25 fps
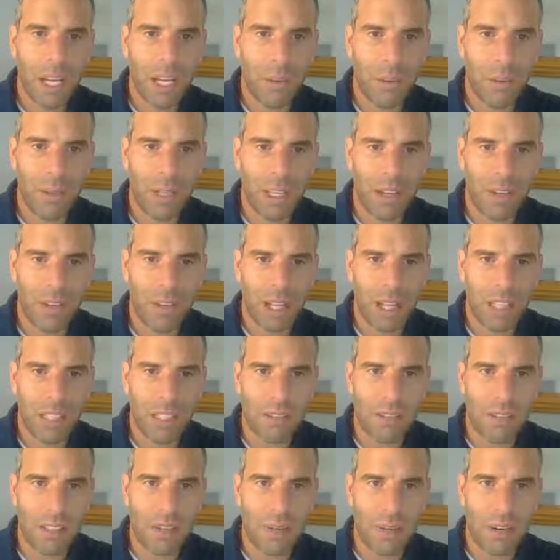And they have
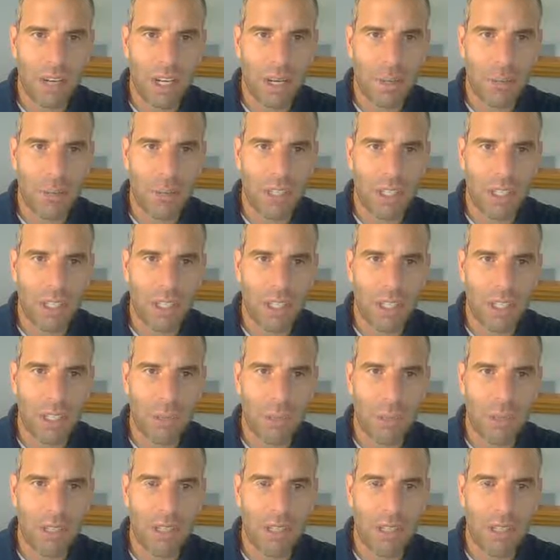lots of different options in here.